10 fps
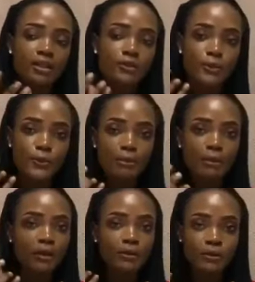just wear
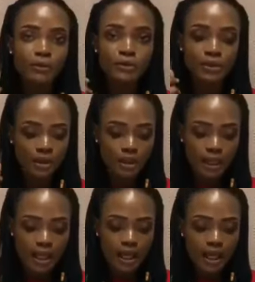my own,
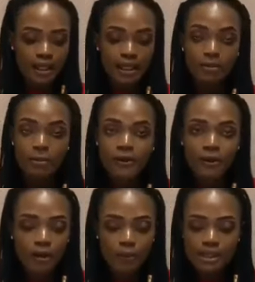and I'll move
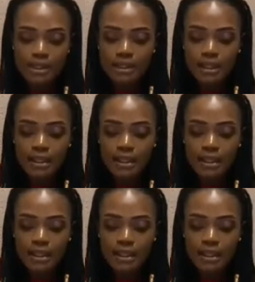around with it.